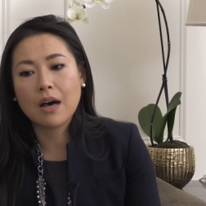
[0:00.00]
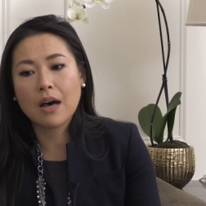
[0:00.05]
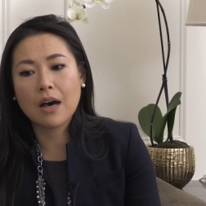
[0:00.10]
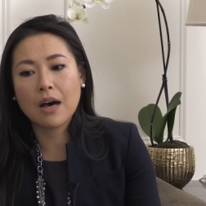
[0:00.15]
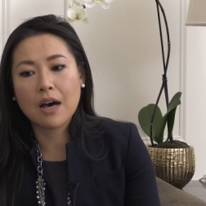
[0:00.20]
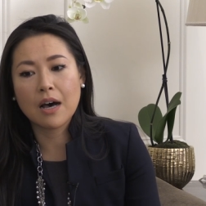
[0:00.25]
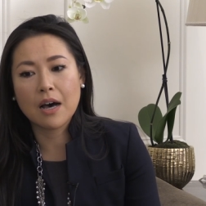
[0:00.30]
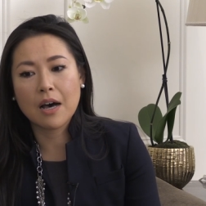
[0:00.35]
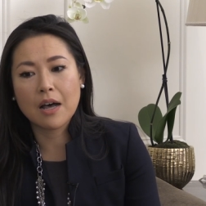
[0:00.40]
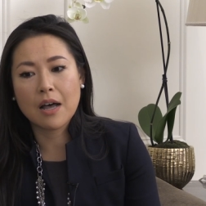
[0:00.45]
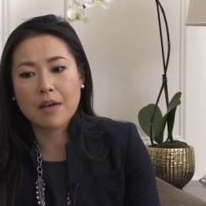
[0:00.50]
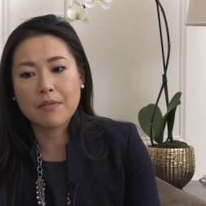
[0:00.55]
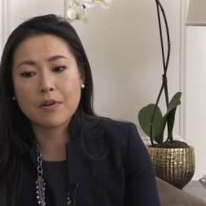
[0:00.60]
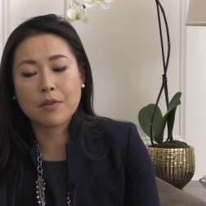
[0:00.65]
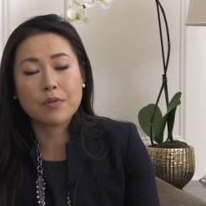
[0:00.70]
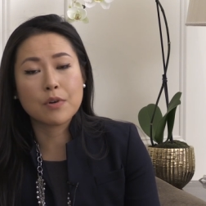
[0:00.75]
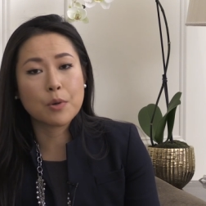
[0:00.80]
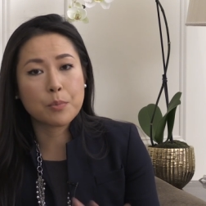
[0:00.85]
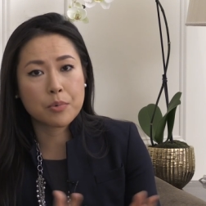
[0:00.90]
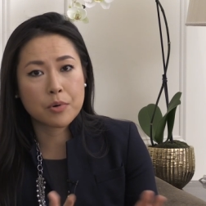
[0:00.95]
have
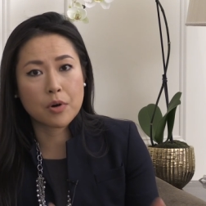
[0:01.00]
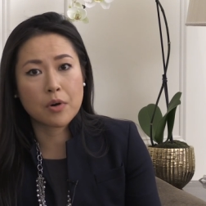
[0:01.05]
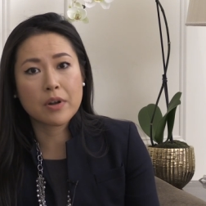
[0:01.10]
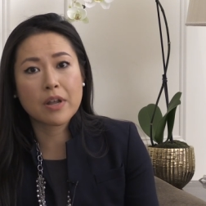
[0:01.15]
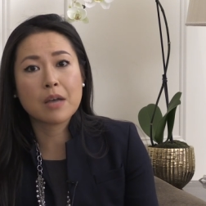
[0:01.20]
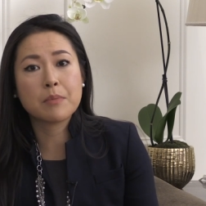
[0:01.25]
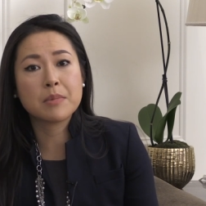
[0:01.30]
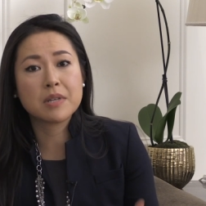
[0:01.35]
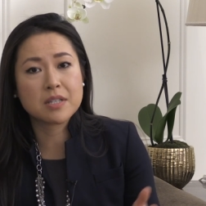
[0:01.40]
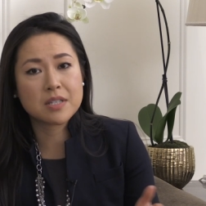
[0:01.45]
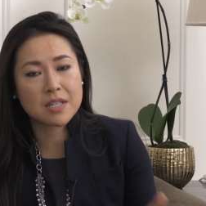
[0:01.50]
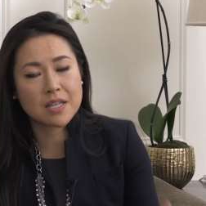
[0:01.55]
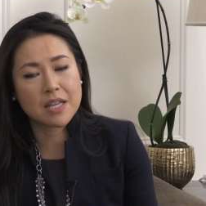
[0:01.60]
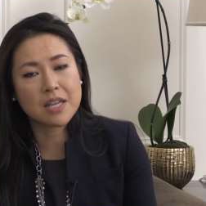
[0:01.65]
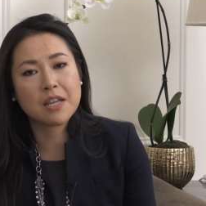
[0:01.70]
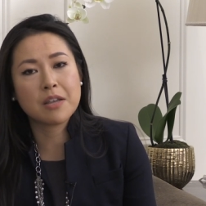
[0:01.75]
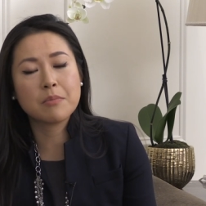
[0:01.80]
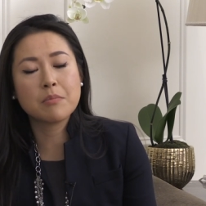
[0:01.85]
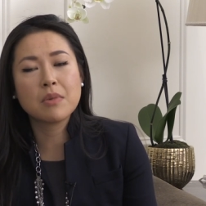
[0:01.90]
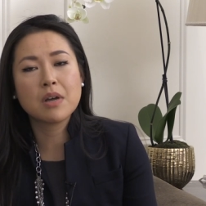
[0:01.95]
a real program and
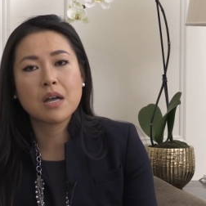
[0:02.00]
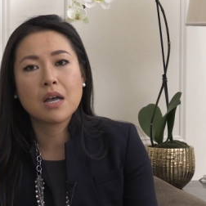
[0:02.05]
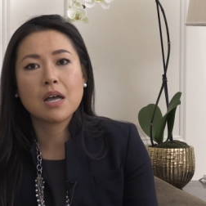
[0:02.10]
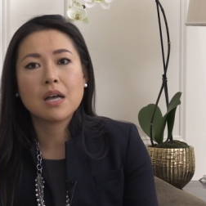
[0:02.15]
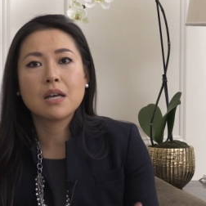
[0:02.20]
team.